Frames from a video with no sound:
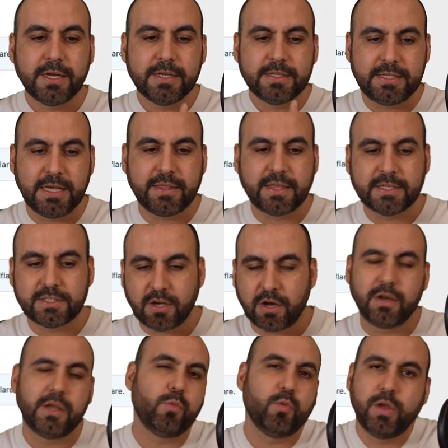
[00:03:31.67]
tick this
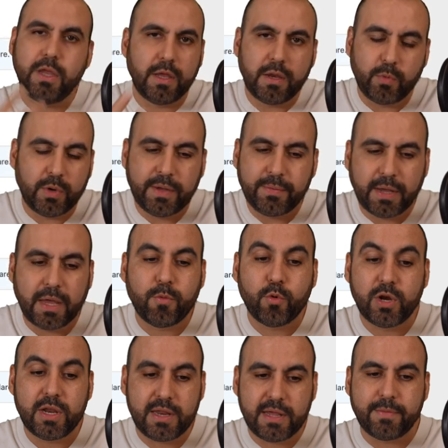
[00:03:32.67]
on. It, it, it
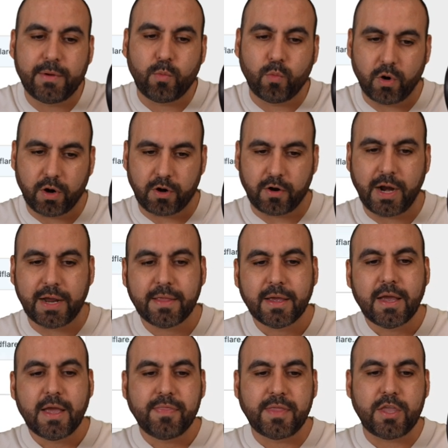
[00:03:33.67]
wouldn't even work, right?
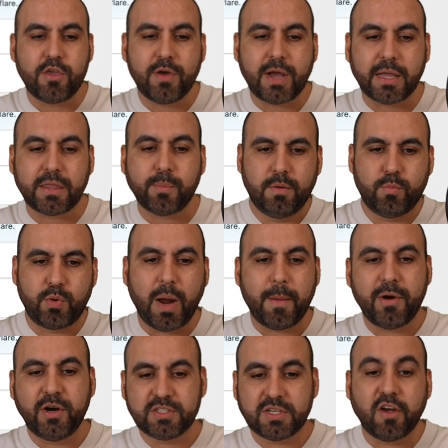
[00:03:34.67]
Then you got the
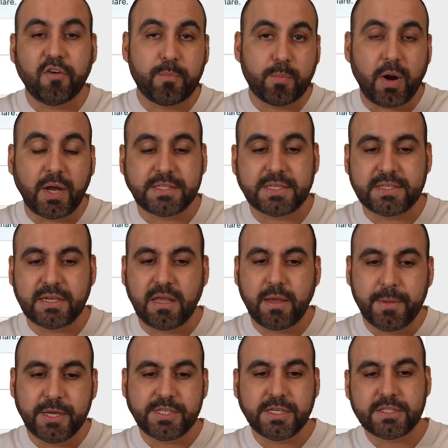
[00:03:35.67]
parameters of processing
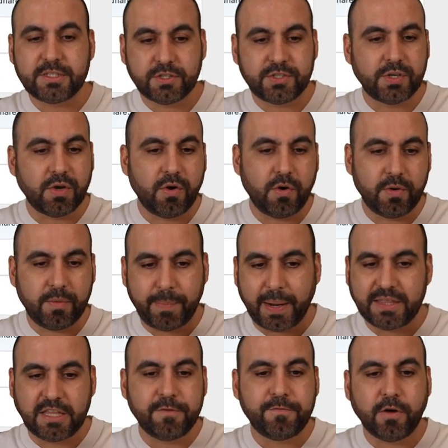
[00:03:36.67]
images. So
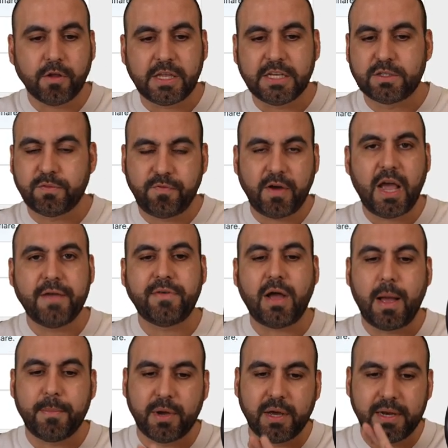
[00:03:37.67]
by default, it's five.
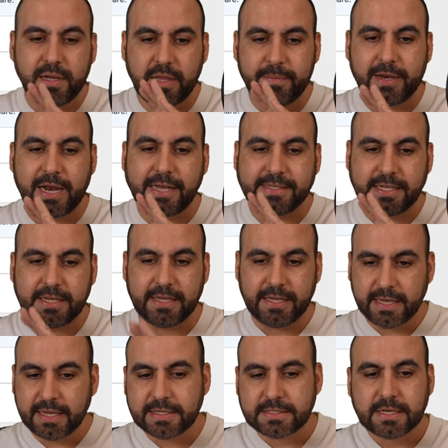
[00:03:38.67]
I'm gonna leave it as it
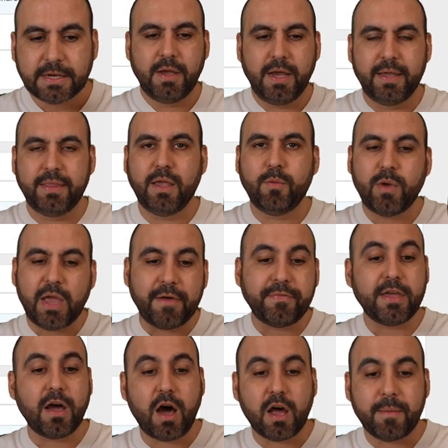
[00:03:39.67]
is. And then we have
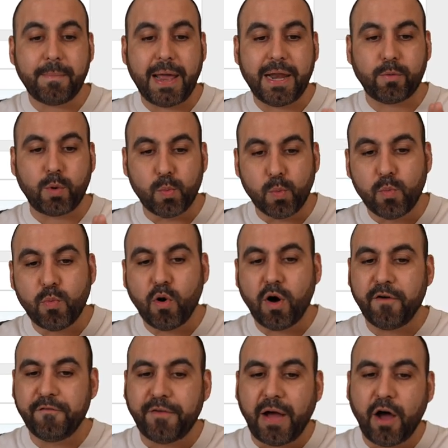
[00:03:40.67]
the automatic removal
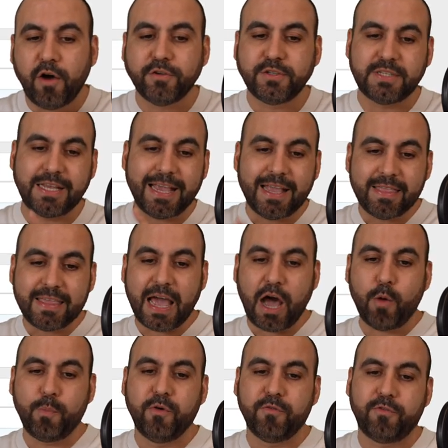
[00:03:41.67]
of files in the
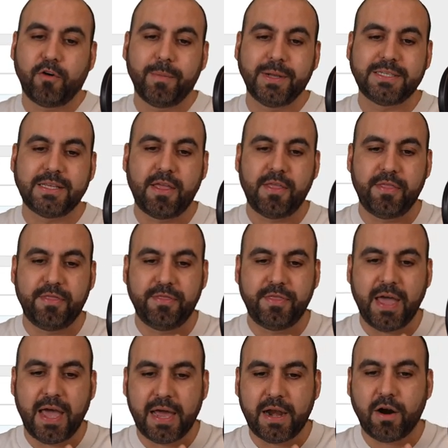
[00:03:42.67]
output formats
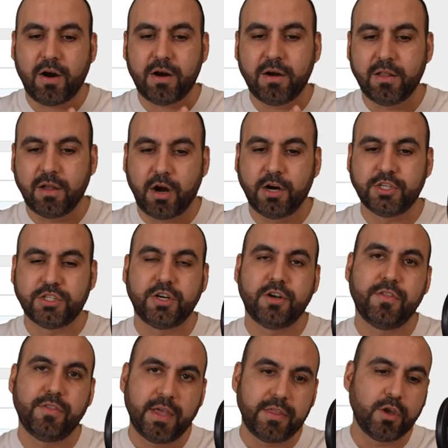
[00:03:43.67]
that are larger than